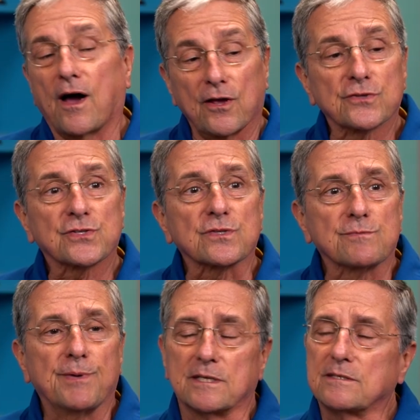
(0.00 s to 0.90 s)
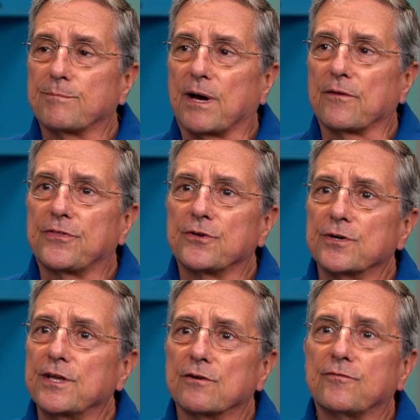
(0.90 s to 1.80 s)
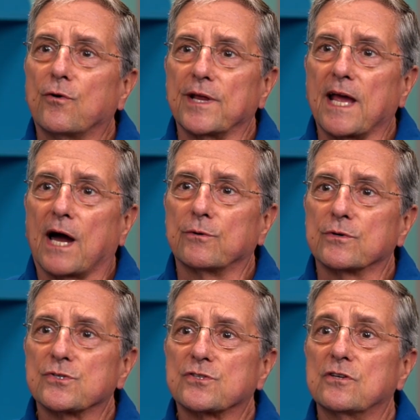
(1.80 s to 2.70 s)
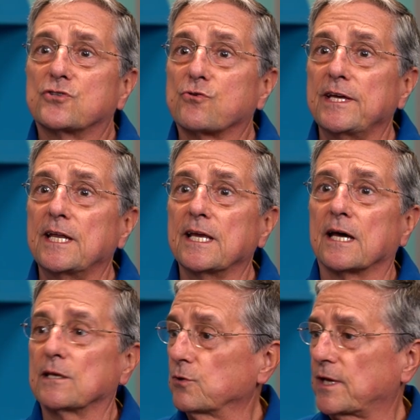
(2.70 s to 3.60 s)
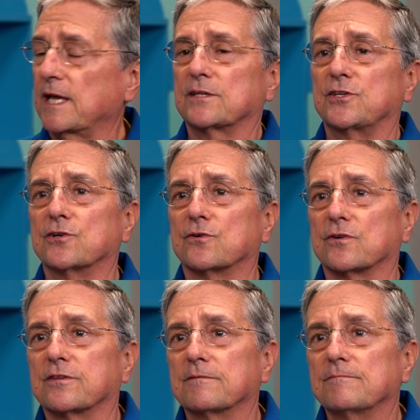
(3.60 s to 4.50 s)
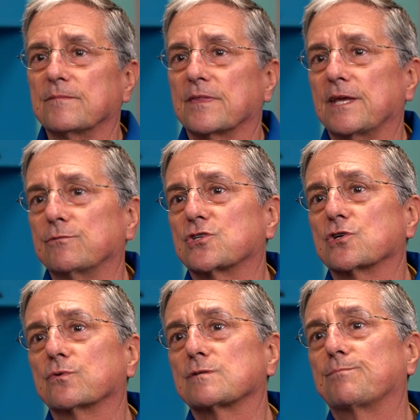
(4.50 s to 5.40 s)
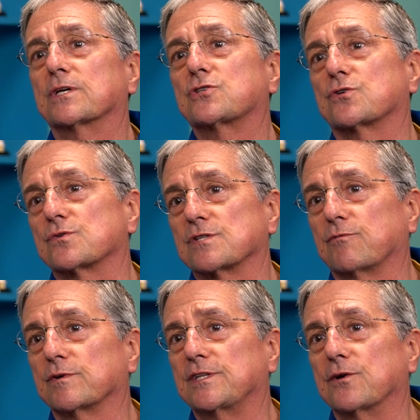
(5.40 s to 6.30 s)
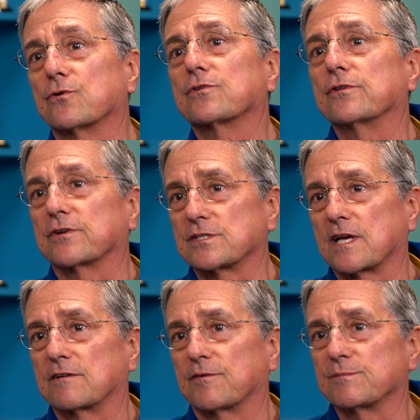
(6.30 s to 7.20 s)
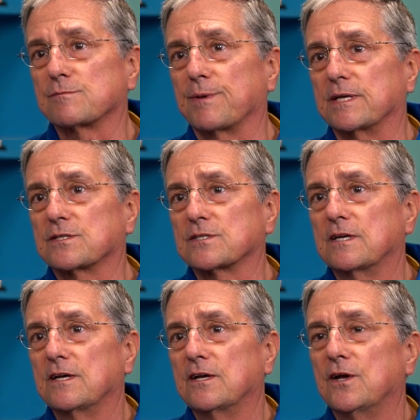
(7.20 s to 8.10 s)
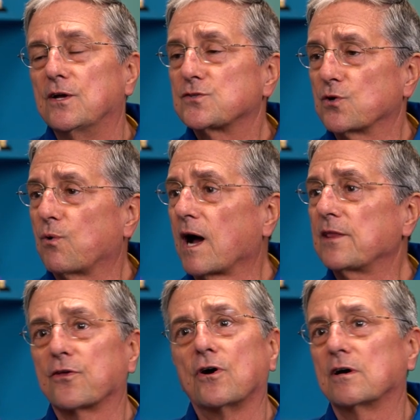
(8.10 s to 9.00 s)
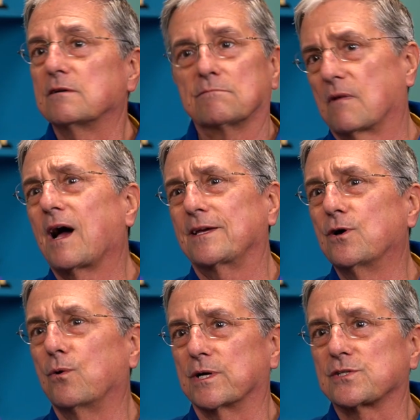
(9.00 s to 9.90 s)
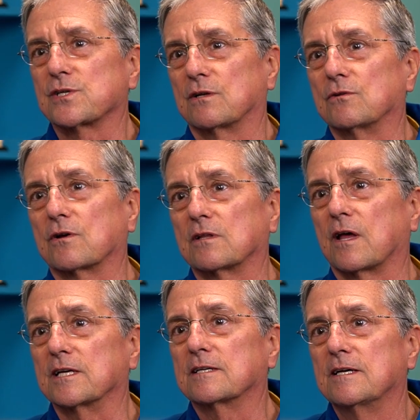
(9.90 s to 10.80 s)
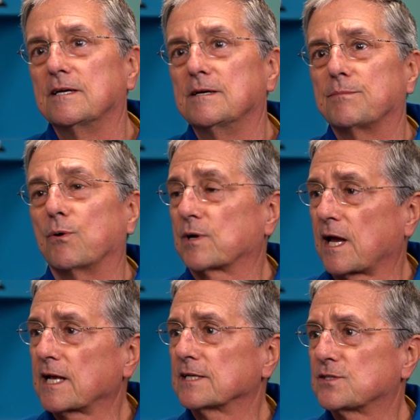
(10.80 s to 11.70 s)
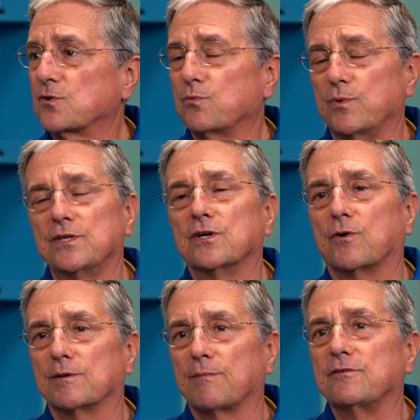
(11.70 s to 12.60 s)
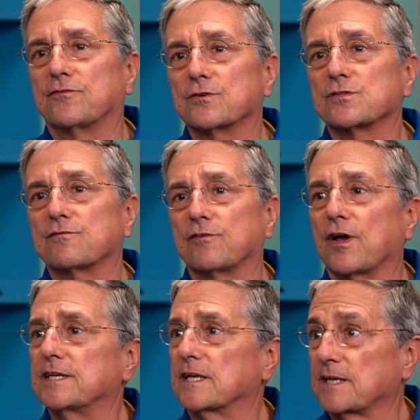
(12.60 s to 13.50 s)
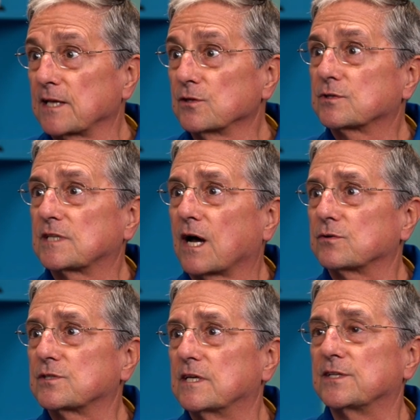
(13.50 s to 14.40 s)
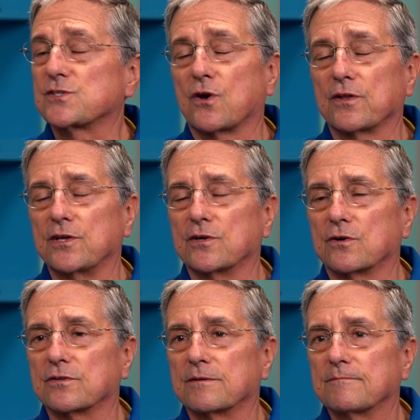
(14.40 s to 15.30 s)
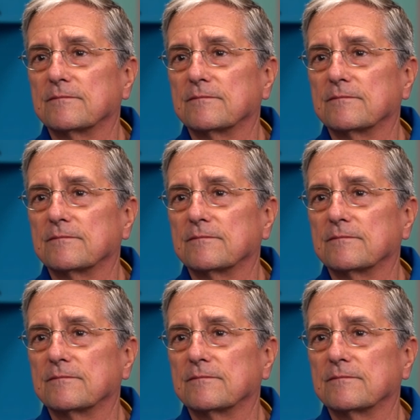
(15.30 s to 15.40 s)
I also spent about 30 or 40 hours training on looking at the Earth. They would show us pictures of what the Earth looks like from space. So I thought, I know what it's going to look like. But when I got to the window on my first flight and I looked out and saw the earth,